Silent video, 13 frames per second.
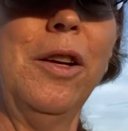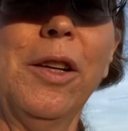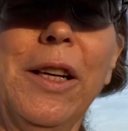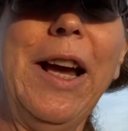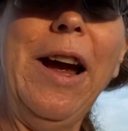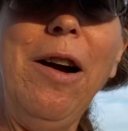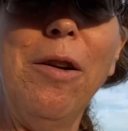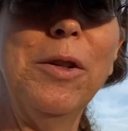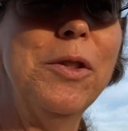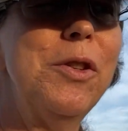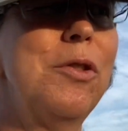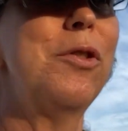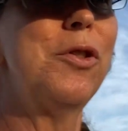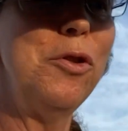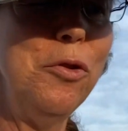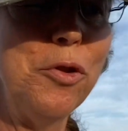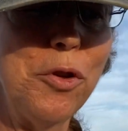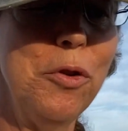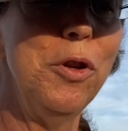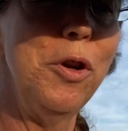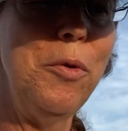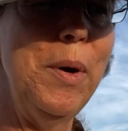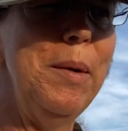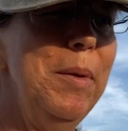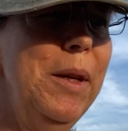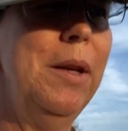gowns and surgical
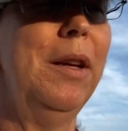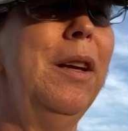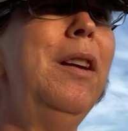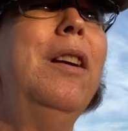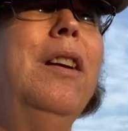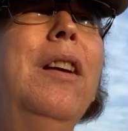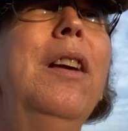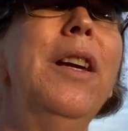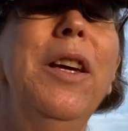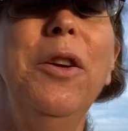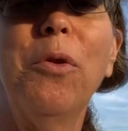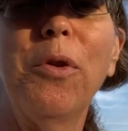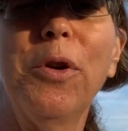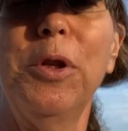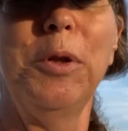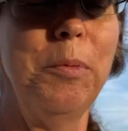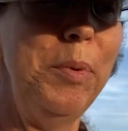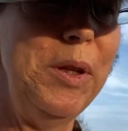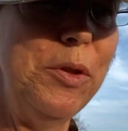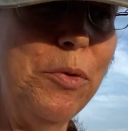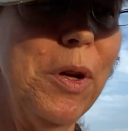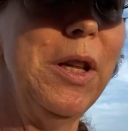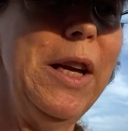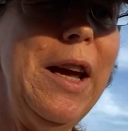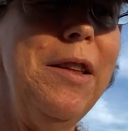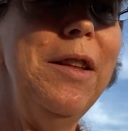equipment in order to be
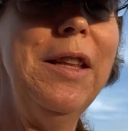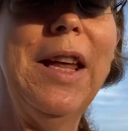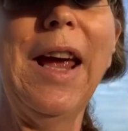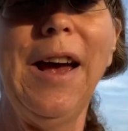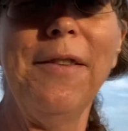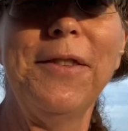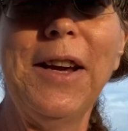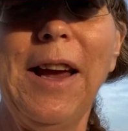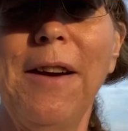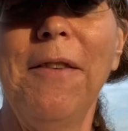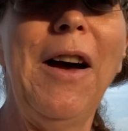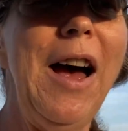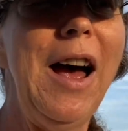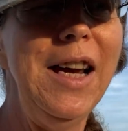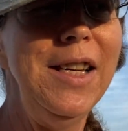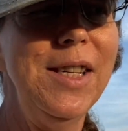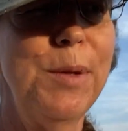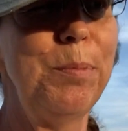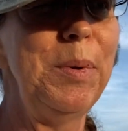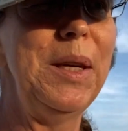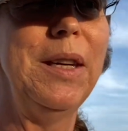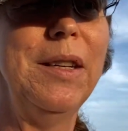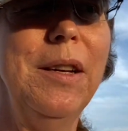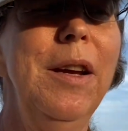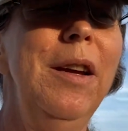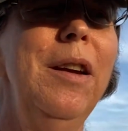drilling. And then they have to have high-speed